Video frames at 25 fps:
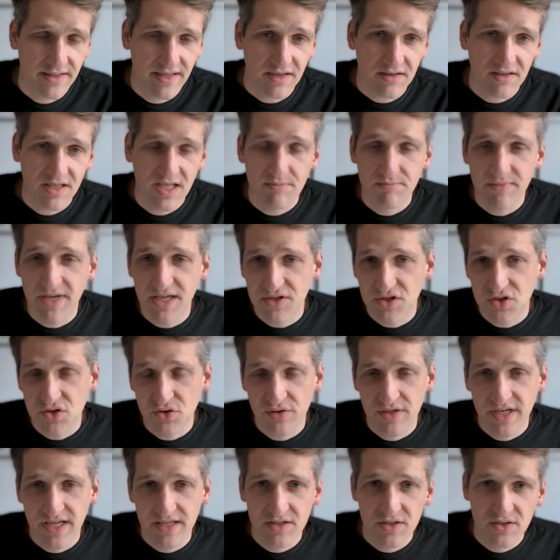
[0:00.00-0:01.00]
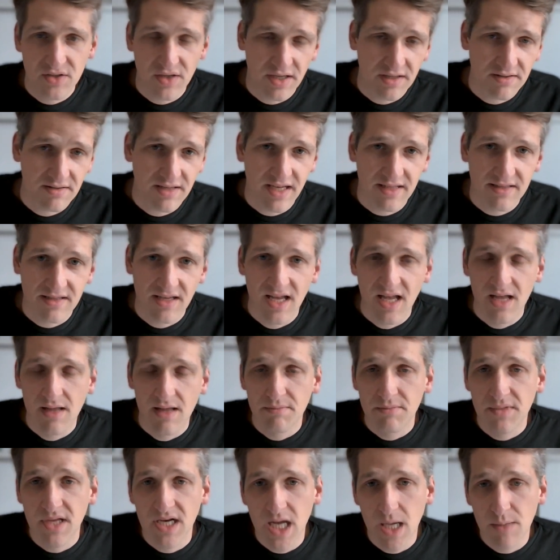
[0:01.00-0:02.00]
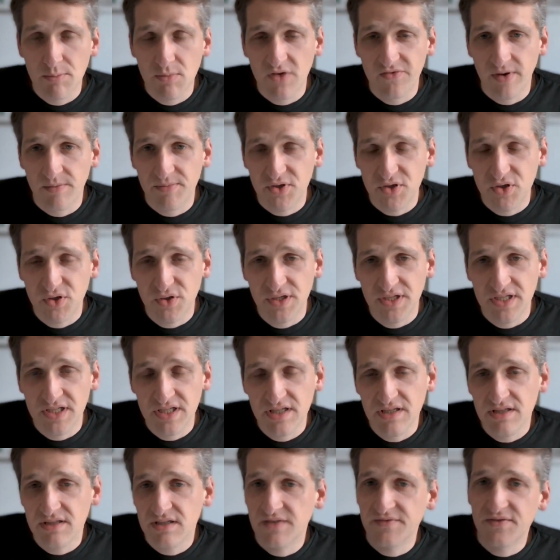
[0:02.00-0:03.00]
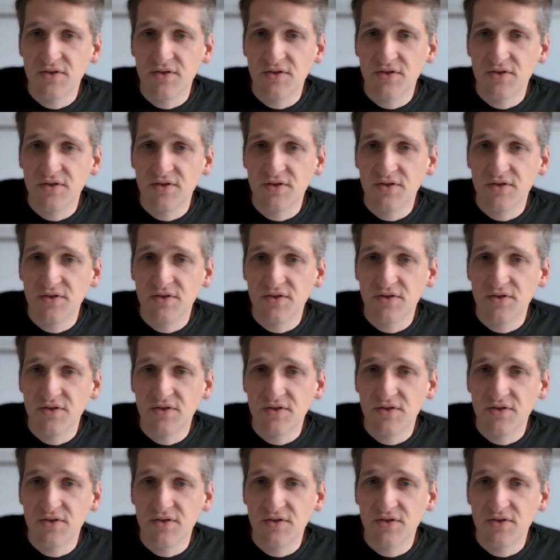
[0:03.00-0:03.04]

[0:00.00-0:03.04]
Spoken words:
That makes sure that the number of opportunities,